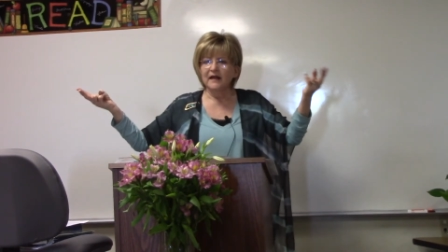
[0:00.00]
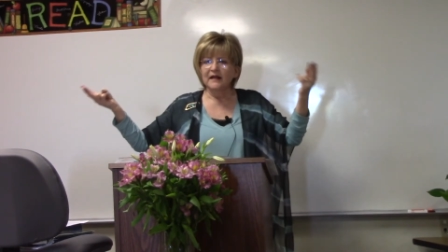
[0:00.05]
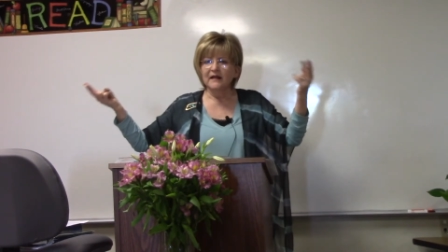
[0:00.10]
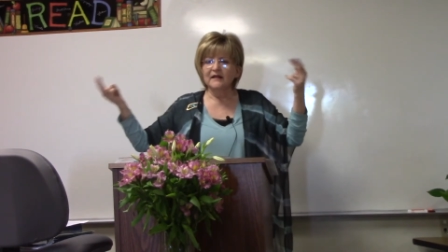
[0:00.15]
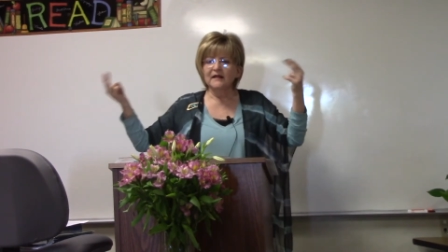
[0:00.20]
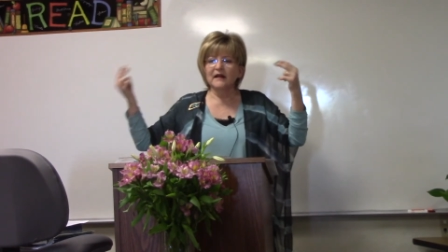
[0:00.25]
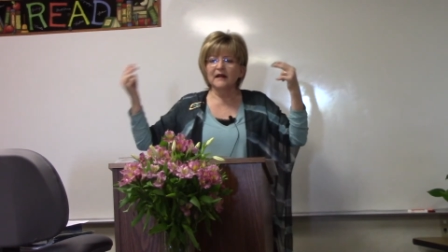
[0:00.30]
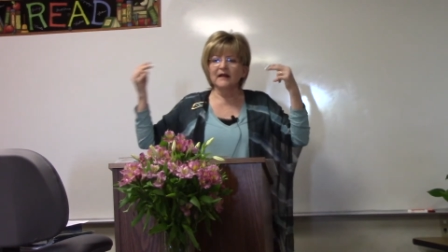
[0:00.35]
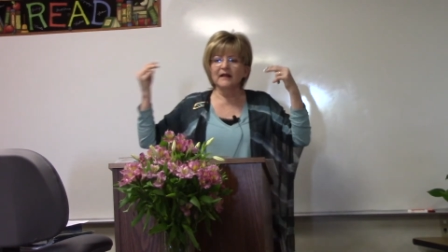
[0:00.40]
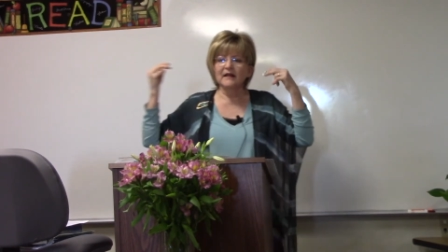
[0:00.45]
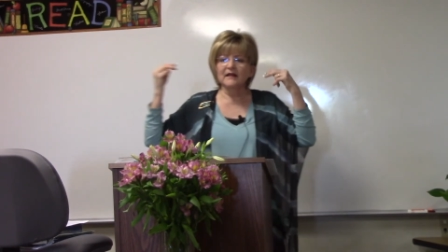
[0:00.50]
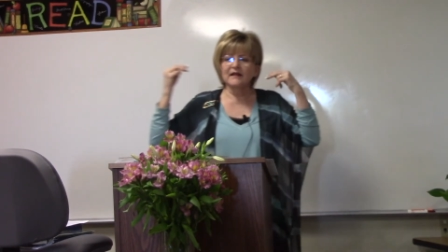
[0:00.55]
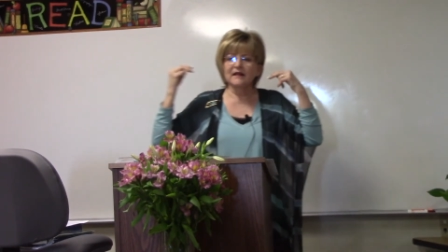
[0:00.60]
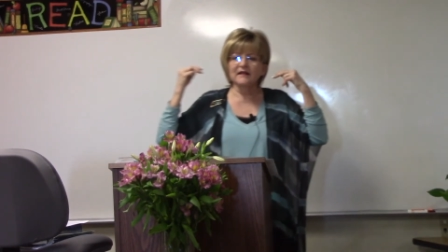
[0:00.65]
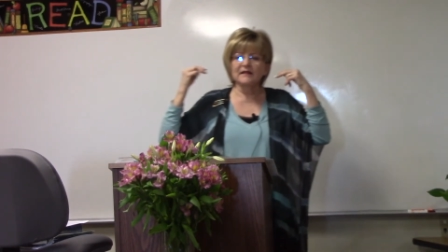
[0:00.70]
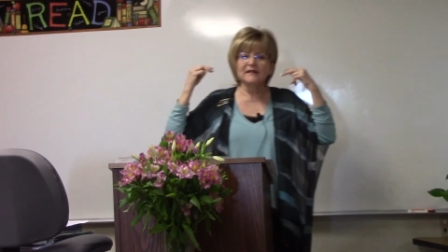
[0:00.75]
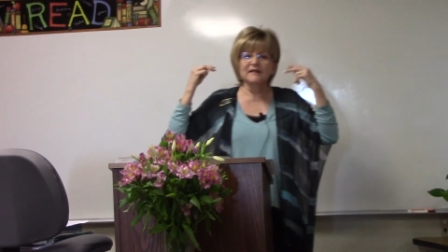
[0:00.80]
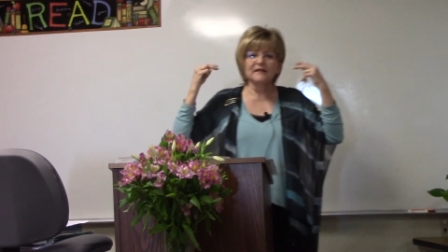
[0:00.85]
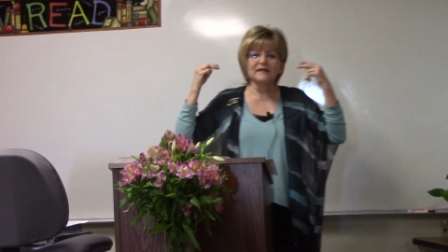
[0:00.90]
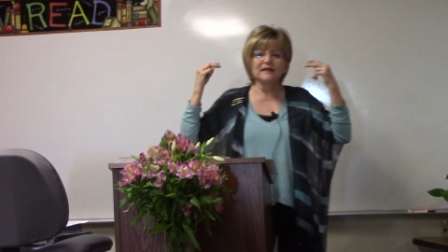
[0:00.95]
the,
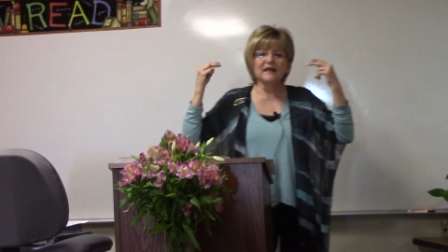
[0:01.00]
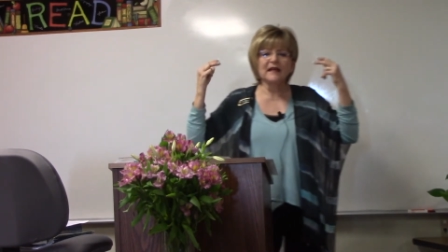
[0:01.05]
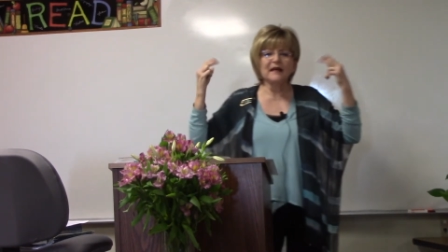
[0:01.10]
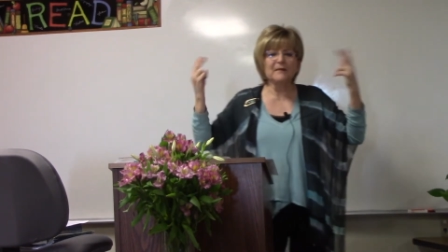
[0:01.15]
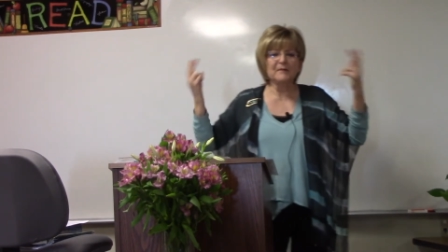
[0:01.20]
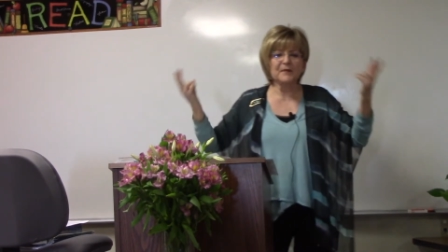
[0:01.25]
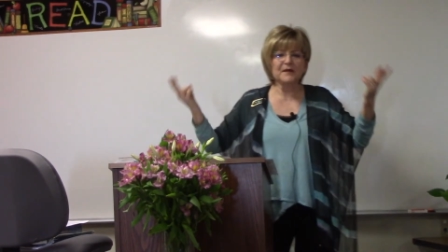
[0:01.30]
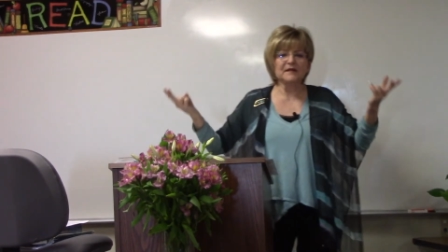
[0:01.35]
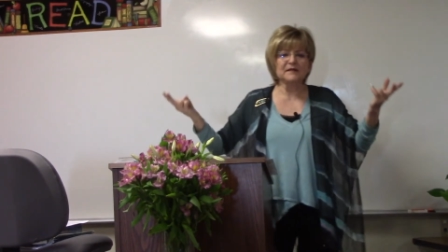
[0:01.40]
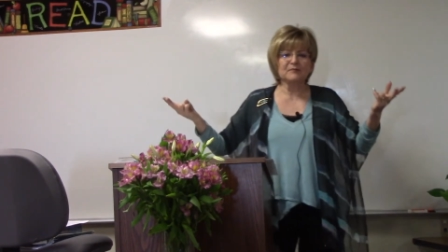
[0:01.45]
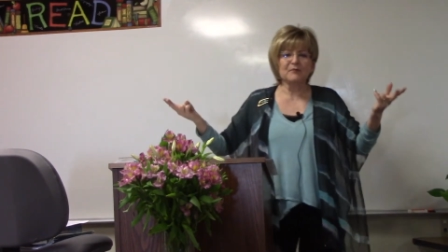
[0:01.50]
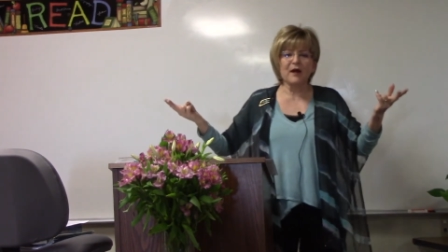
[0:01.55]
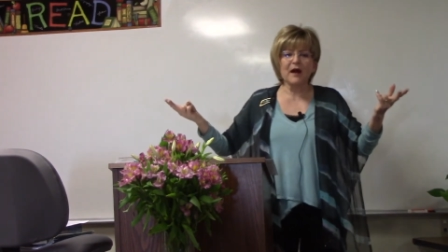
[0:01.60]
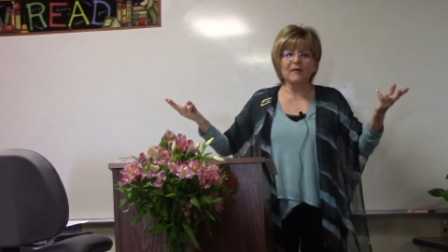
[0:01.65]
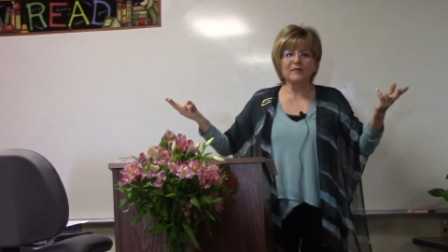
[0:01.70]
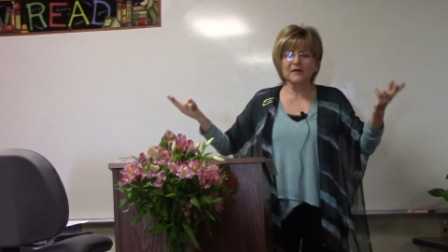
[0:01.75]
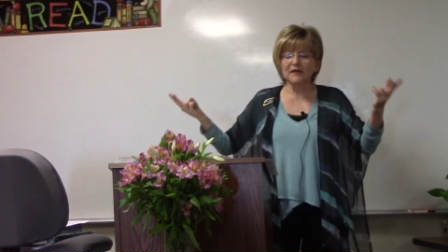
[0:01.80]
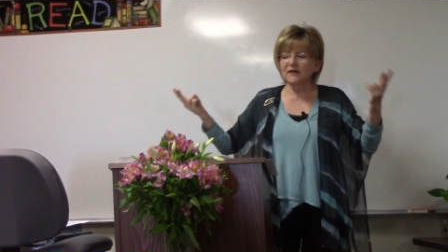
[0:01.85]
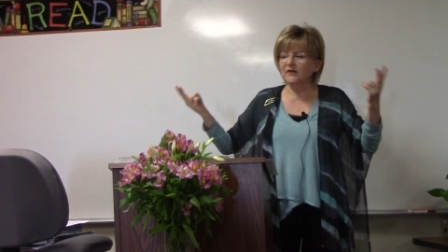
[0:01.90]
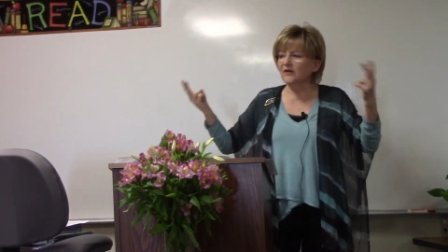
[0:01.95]
the hippies
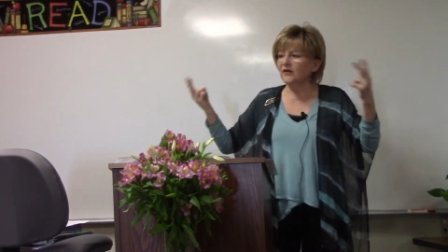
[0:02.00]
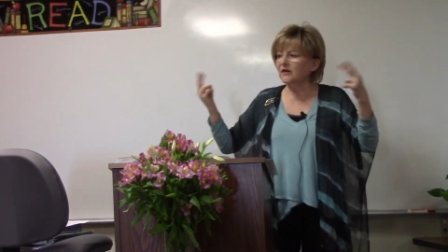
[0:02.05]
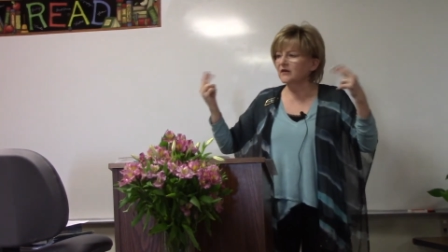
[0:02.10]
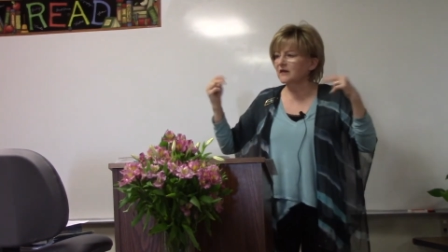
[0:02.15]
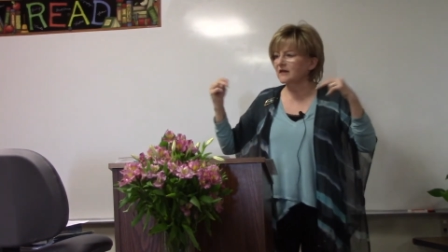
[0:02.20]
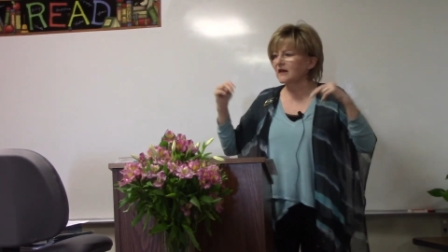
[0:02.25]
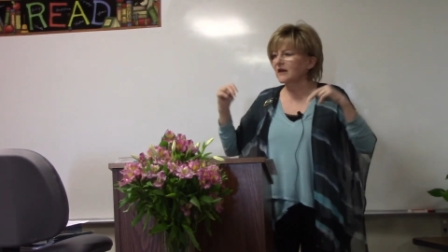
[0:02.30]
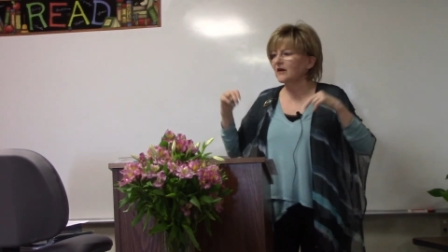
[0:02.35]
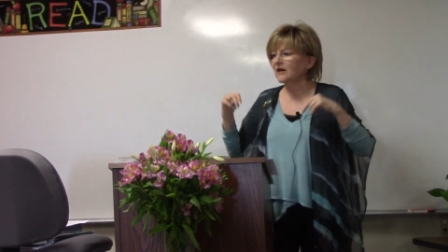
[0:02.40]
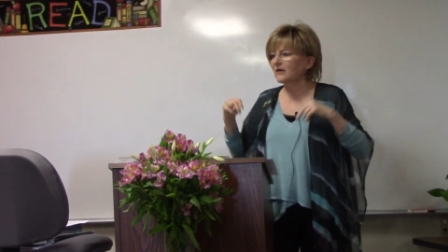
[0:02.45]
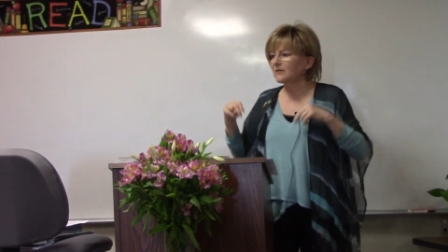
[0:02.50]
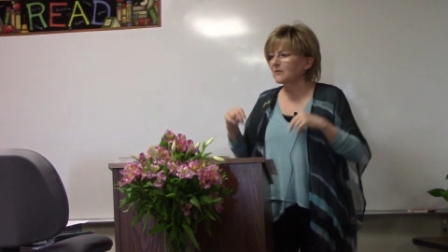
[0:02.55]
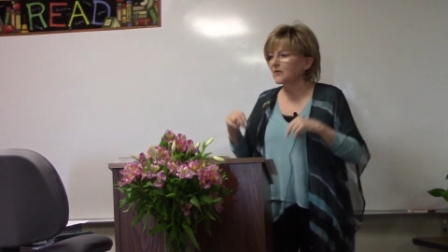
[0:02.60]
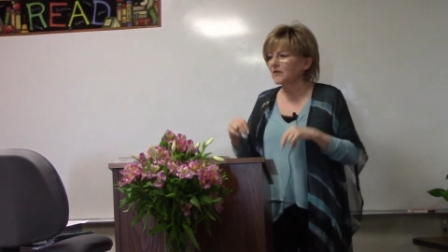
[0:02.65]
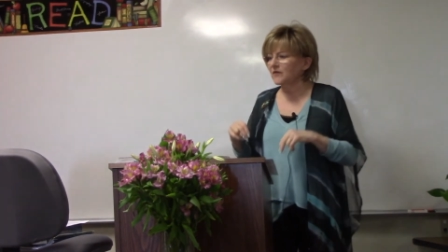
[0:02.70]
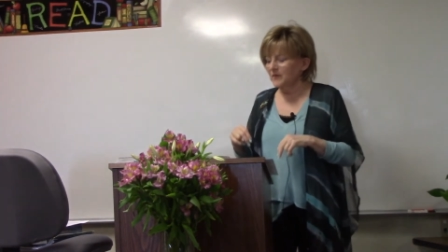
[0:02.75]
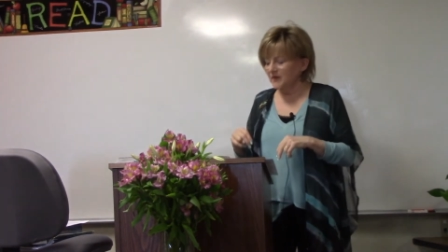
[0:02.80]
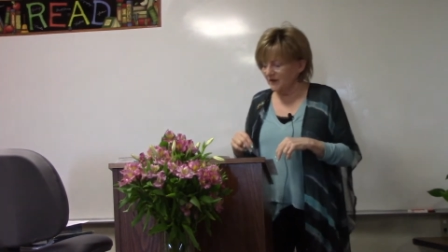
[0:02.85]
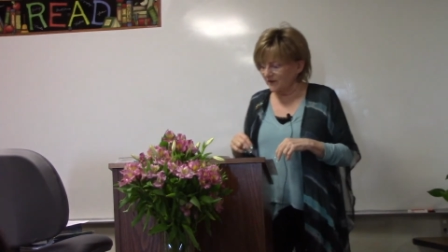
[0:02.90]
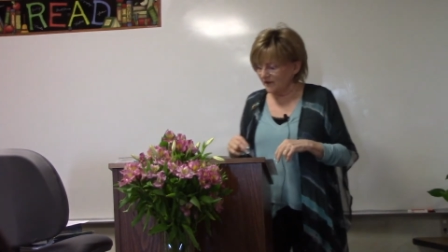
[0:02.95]
probably learned their
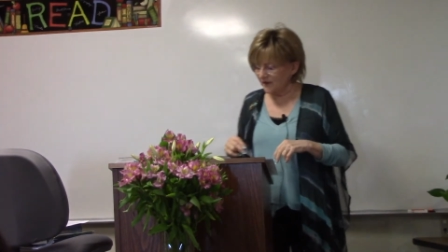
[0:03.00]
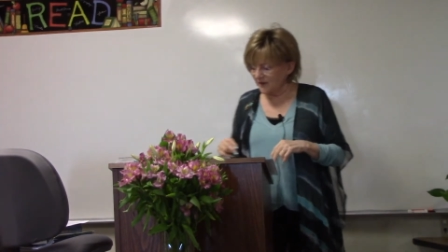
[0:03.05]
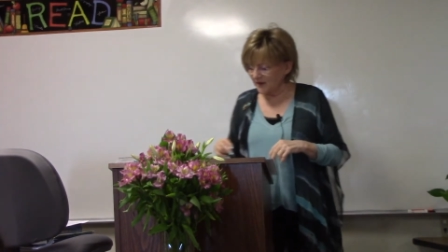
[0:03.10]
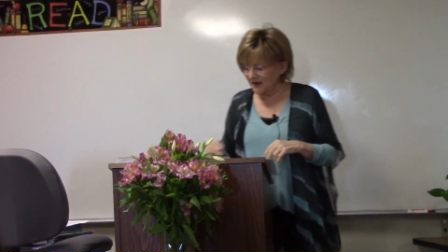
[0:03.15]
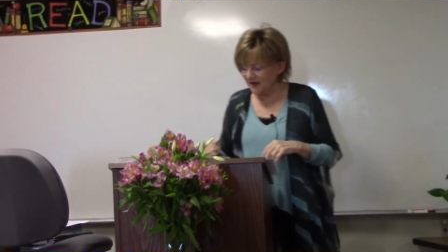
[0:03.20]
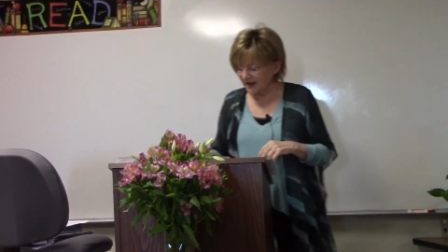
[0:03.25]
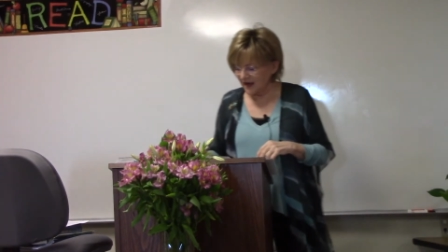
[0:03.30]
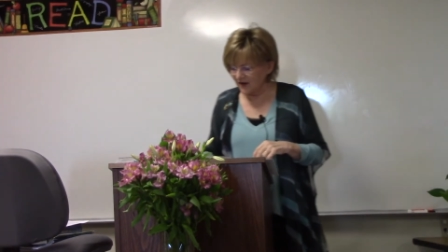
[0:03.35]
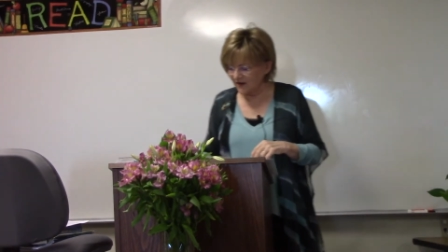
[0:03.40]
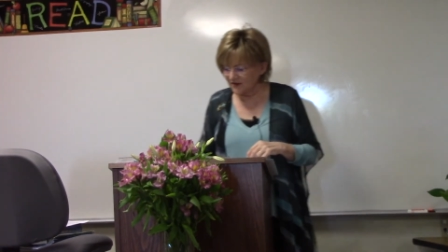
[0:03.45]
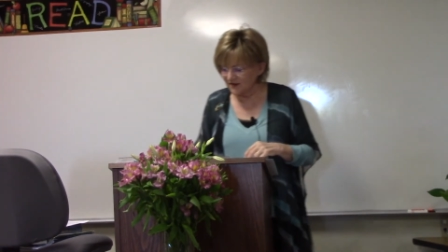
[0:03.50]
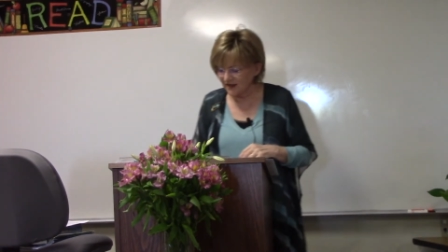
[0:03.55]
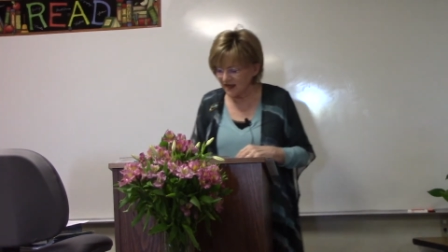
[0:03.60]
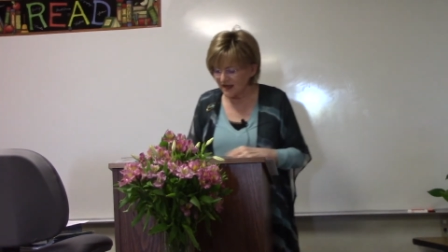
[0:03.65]
movement from the Dows.